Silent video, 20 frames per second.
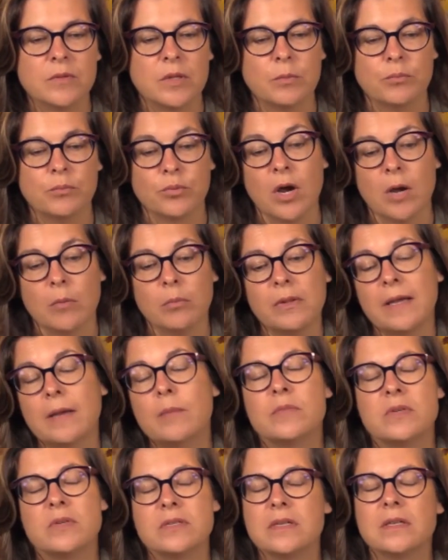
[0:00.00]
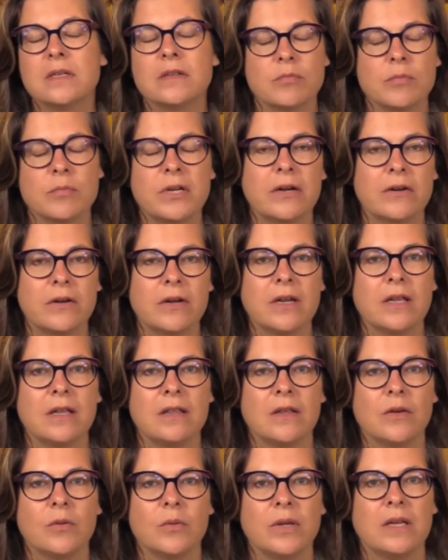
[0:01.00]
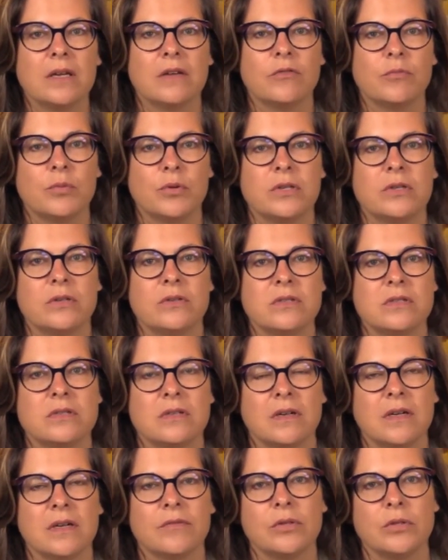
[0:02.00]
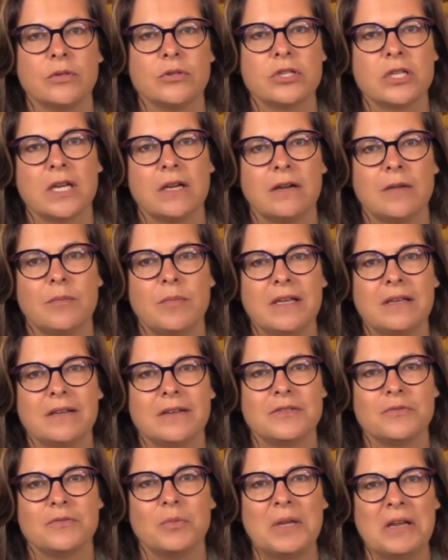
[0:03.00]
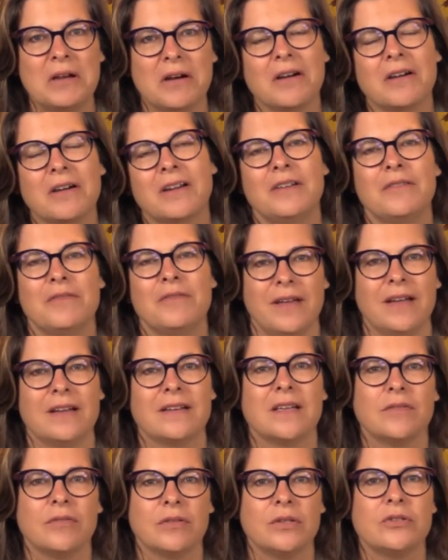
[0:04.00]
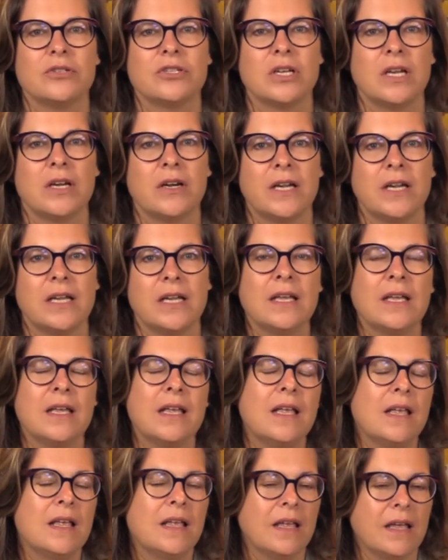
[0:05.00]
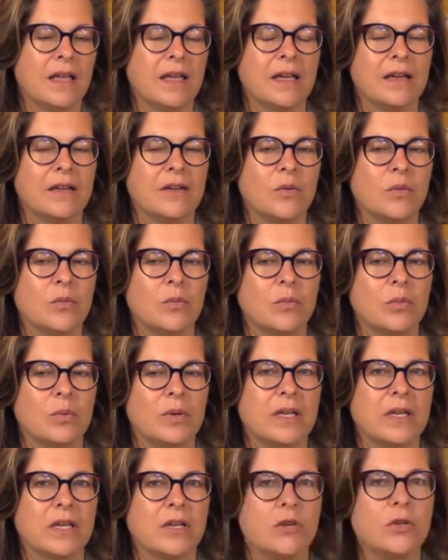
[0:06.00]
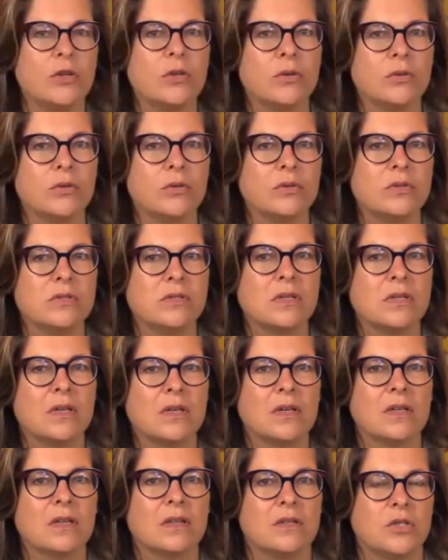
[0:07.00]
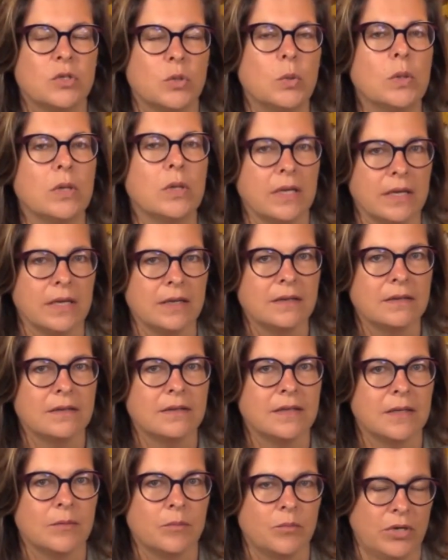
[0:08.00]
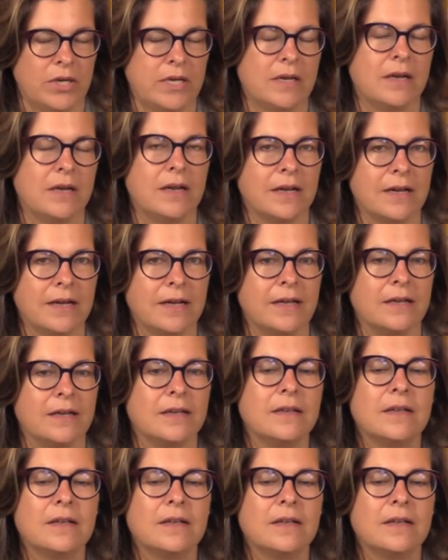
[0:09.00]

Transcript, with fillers: problems of modernity that we have produced are evolutionary, because we are in fact evolutionary, and we can use the toolkit that Bret and I